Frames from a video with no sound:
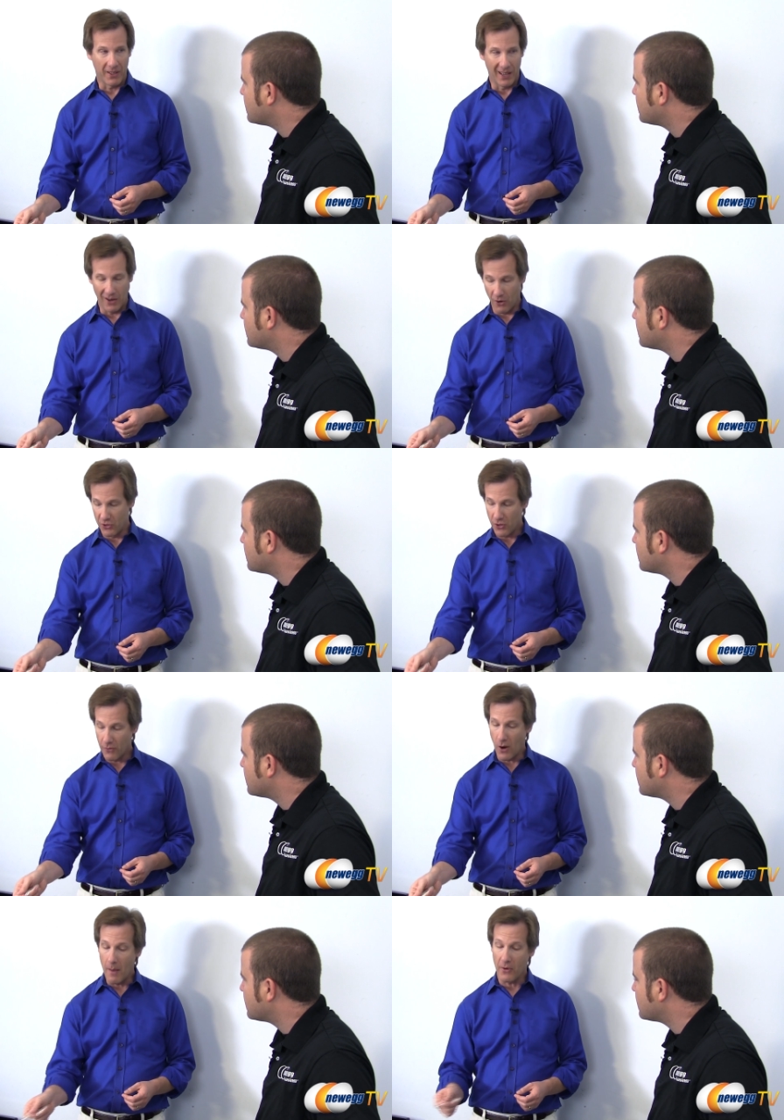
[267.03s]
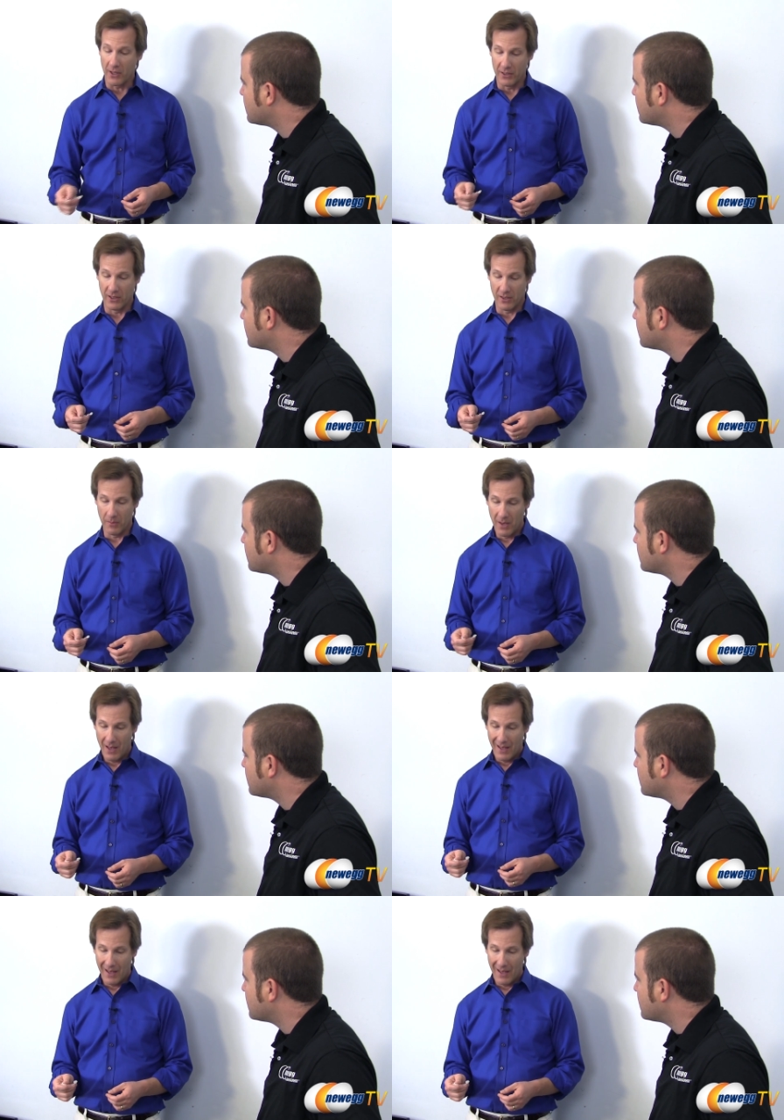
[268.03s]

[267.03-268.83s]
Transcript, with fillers: applica- or a server operating system,